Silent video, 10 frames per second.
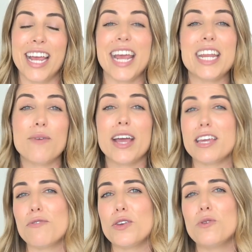Anyway,
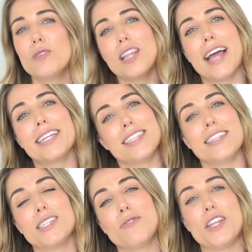if you liked
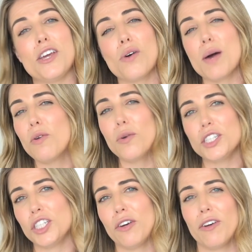this video, I'm
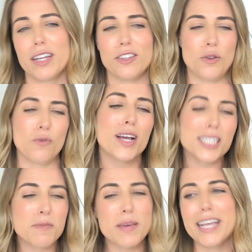always sharing new
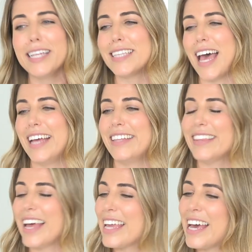recipes
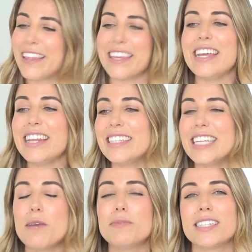and like healthy eating
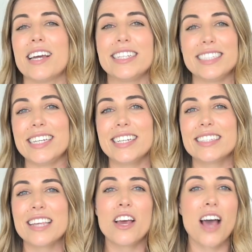tips and
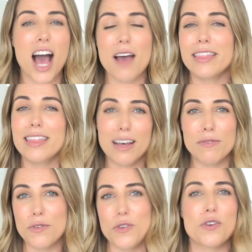ideas. I'd
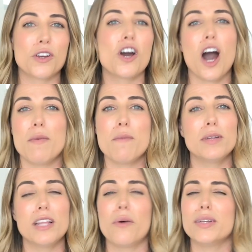love if you can comment
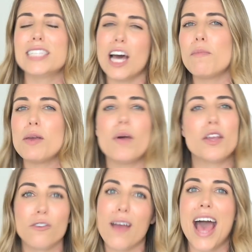below and tell me where
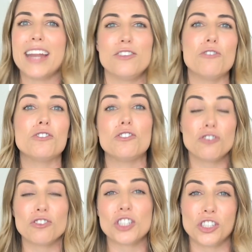you're at in your
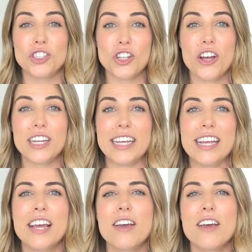nutrition journey.